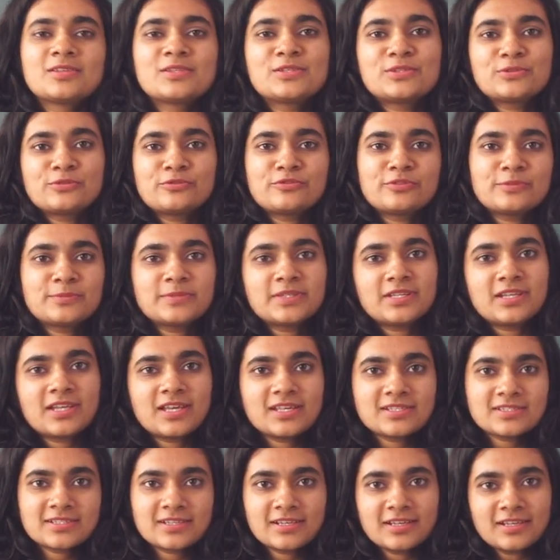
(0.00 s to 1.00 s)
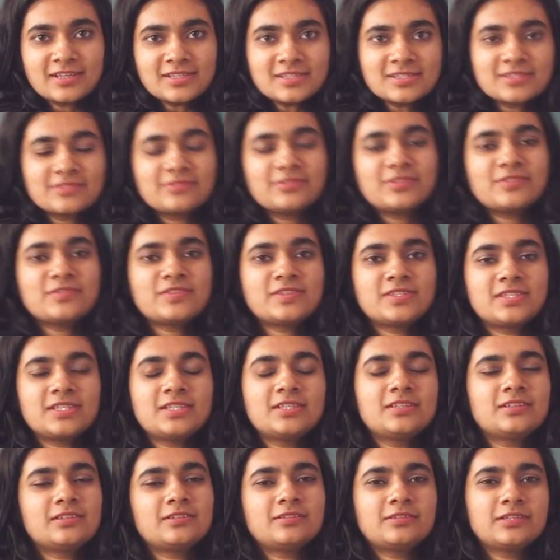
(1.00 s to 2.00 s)
So from the last class, we've
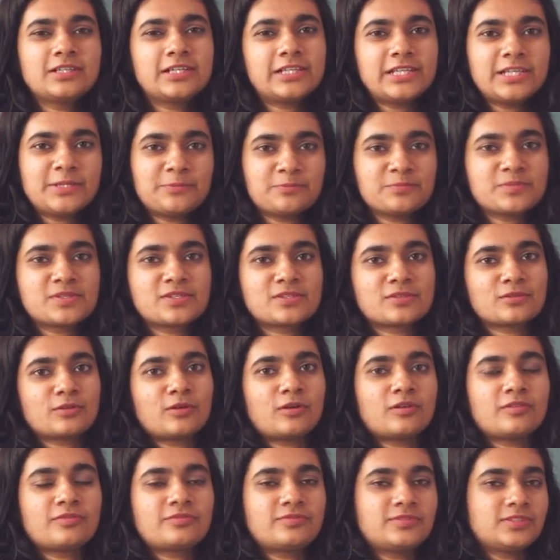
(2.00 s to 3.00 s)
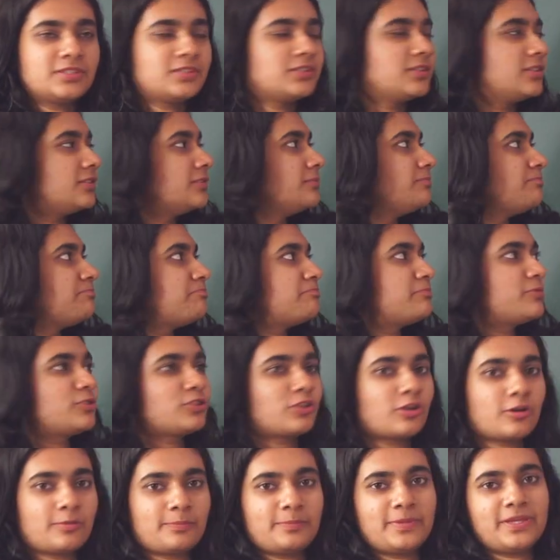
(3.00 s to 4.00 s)
seen a glimpse of the
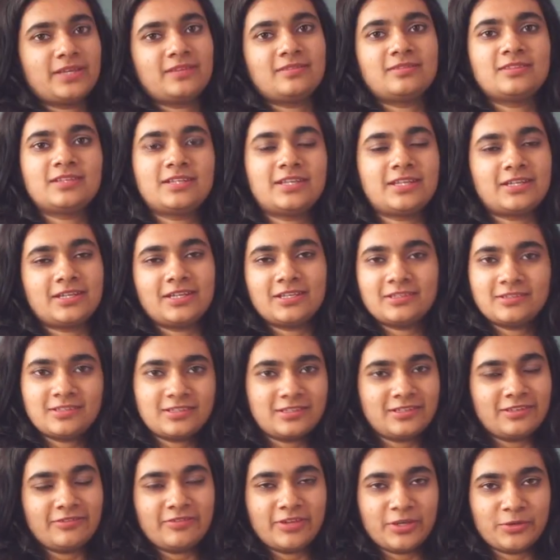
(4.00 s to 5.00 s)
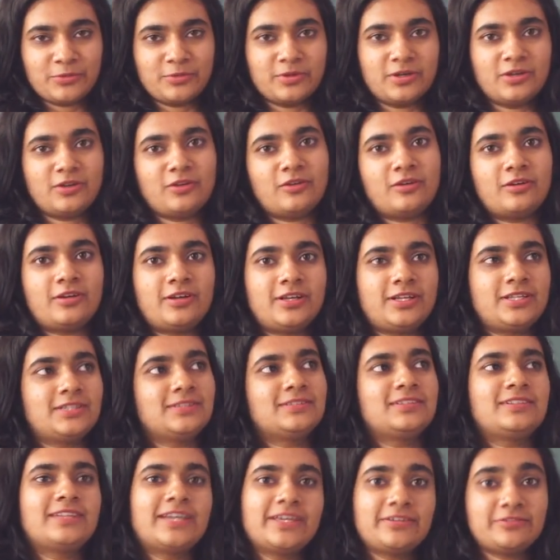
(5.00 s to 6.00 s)
topic, the living world, or
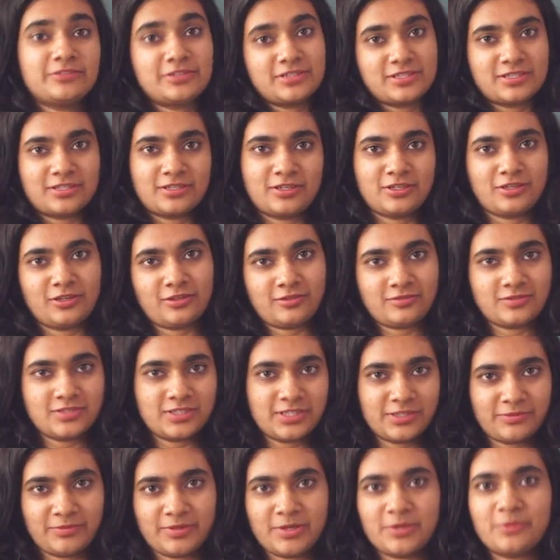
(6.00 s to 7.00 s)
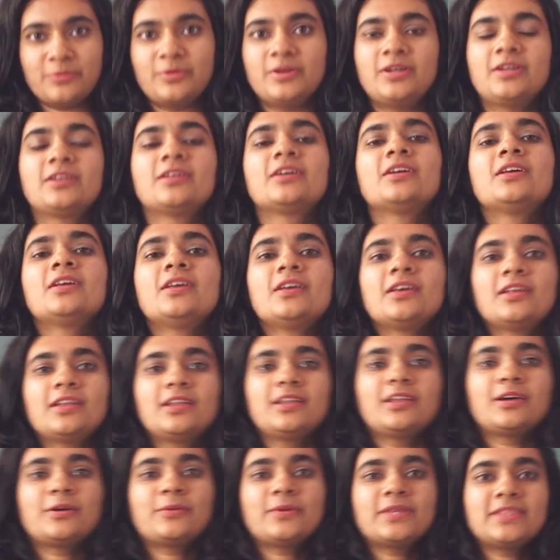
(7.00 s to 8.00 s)
the diversity of the living world.
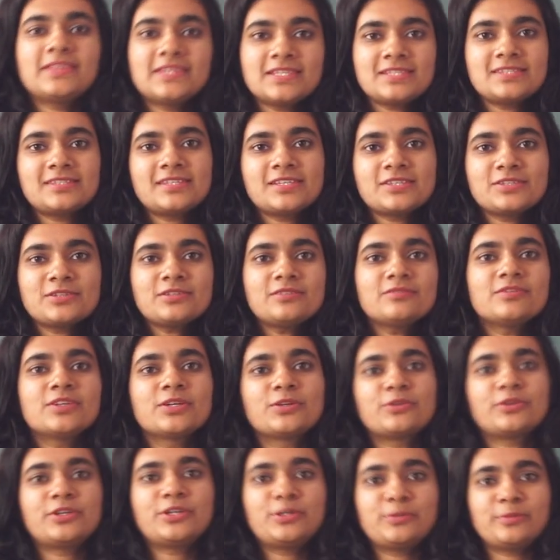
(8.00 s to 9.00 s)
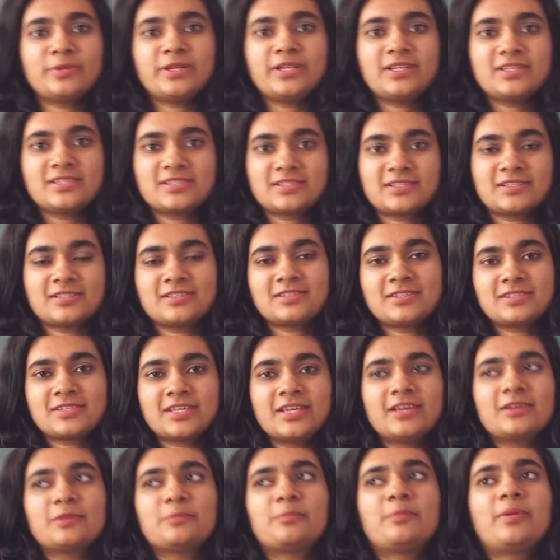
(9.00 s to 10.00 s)
Now in this session, we're going to be
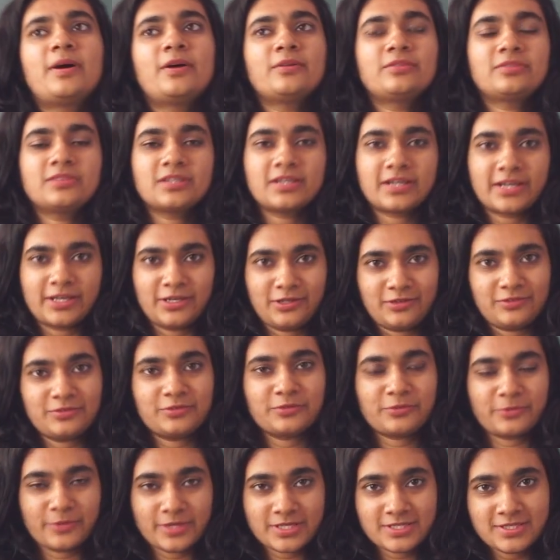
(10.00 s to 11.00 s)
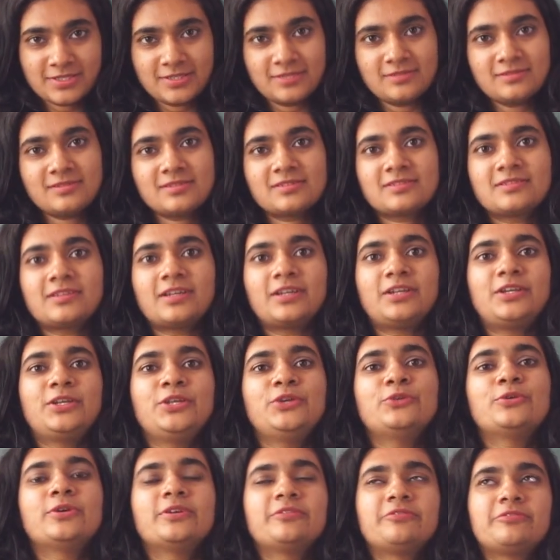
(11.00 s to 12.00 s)
discussing about the kind of questions that
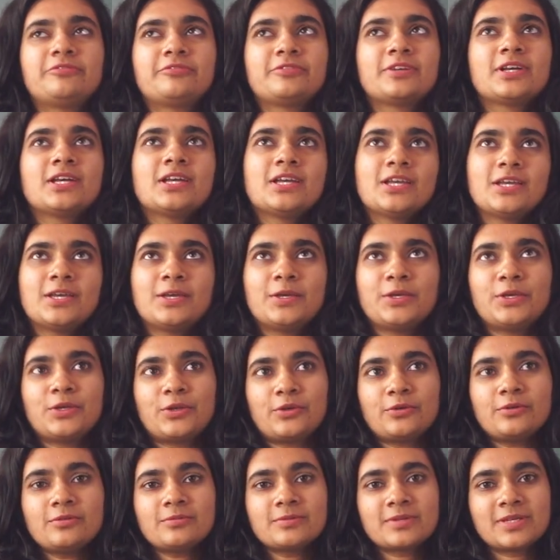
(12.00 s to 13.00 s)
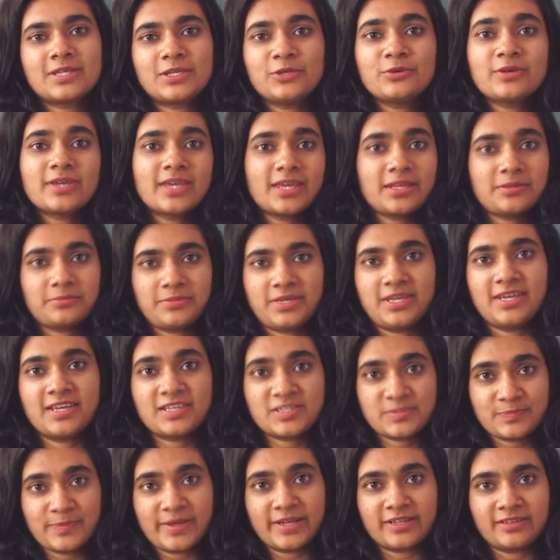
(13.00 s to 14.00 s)
you can be
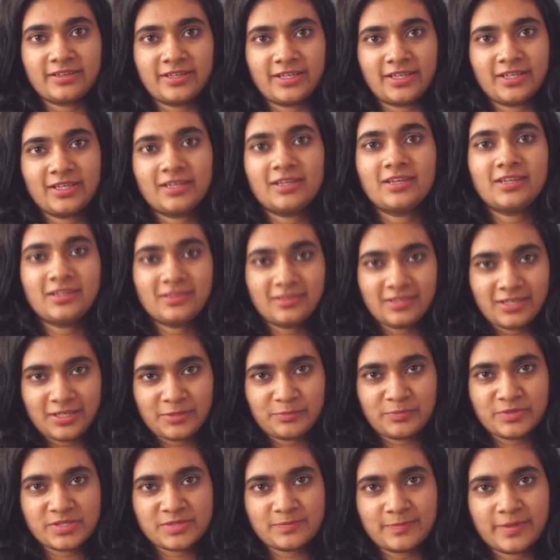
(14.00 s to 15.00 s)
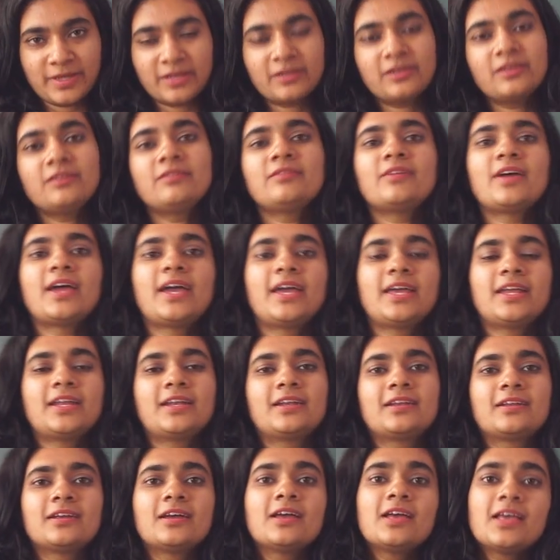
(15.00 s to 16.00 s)
expecting in NEET perspective,
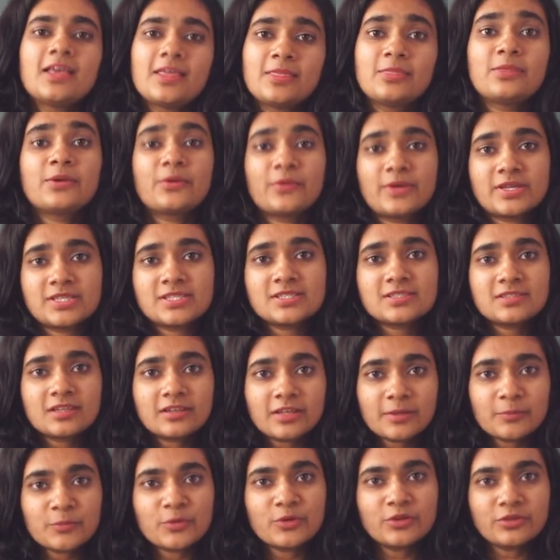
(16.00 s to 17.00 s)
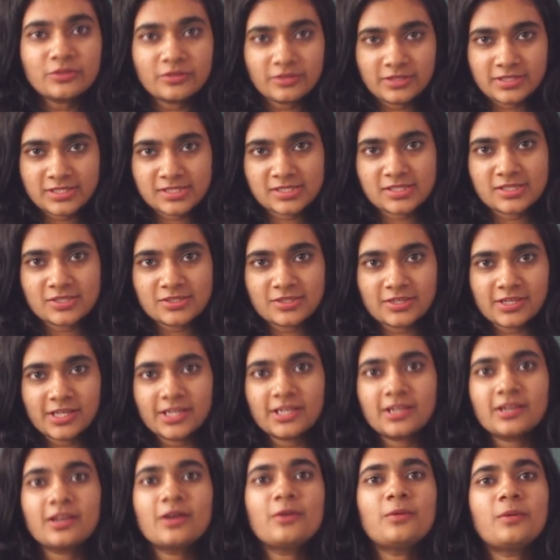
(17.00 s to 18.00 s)
and the questions that I'm going to discuss
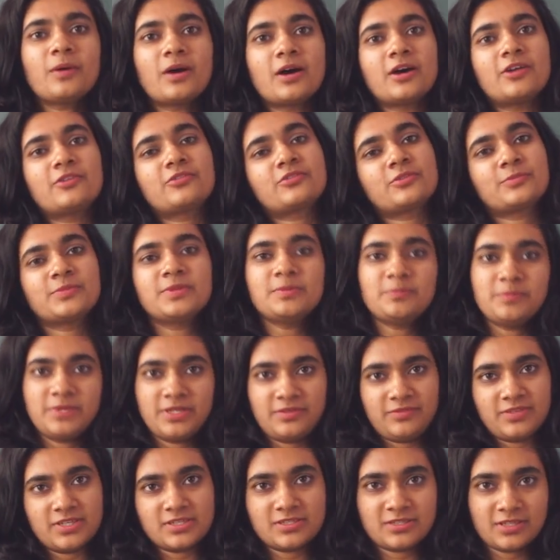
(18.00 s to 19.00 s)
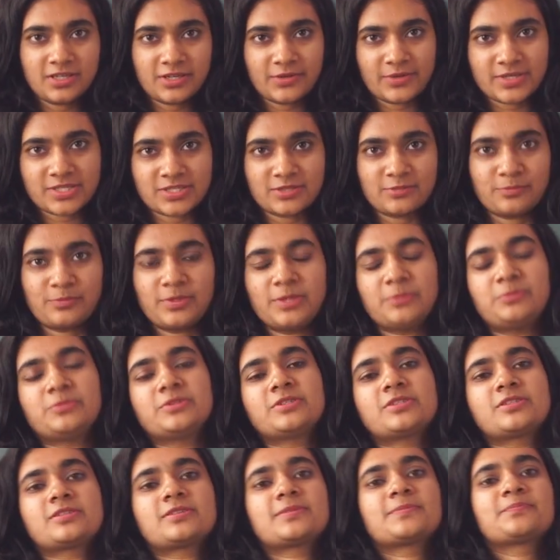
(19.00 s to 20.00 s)
right now are from the previous year question
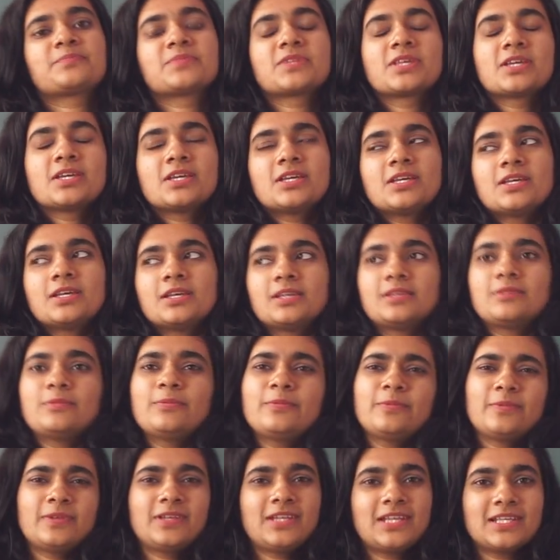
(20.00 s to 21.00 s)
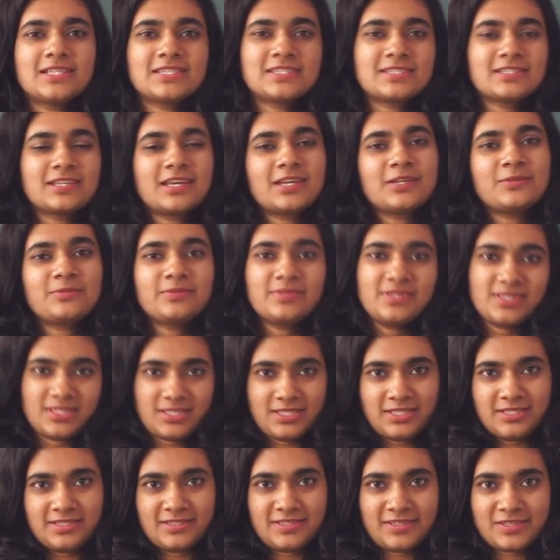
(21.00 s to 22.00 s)
papers. Let's start with the
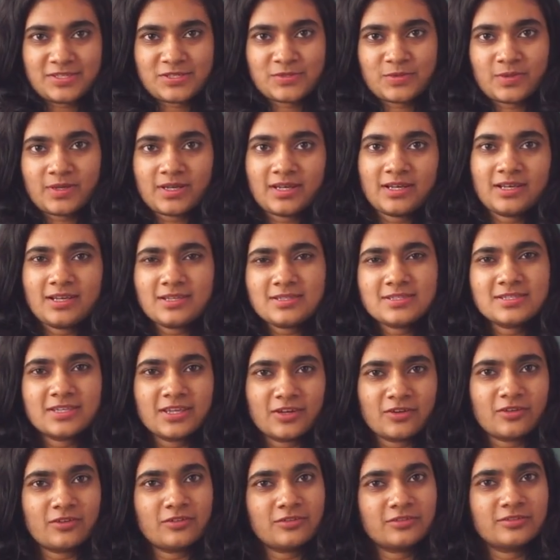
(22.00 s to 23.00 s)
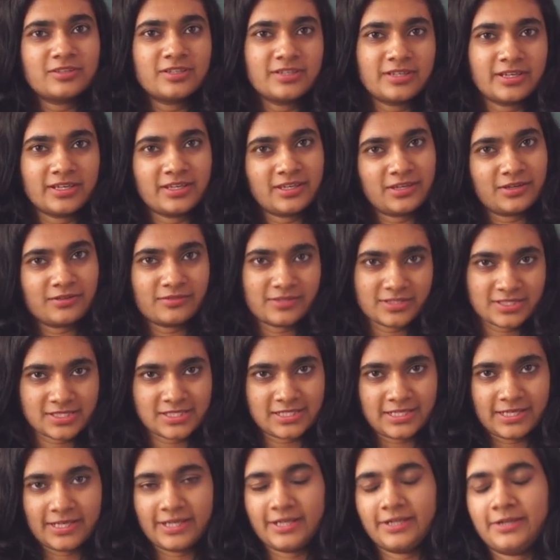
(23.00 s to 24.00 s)
easiest one and let's get on to the trickier
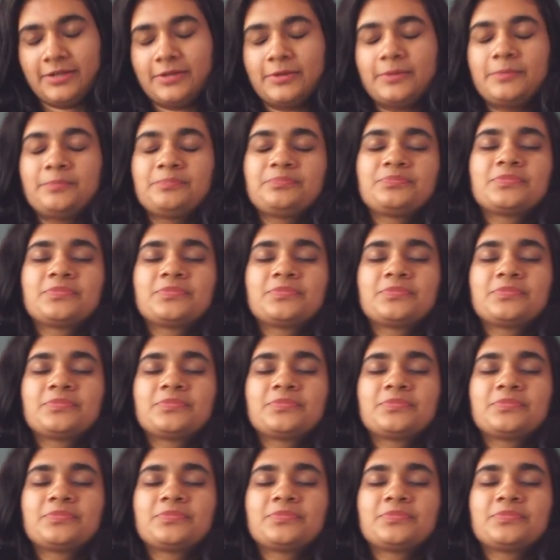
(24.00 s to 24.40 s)
ones later.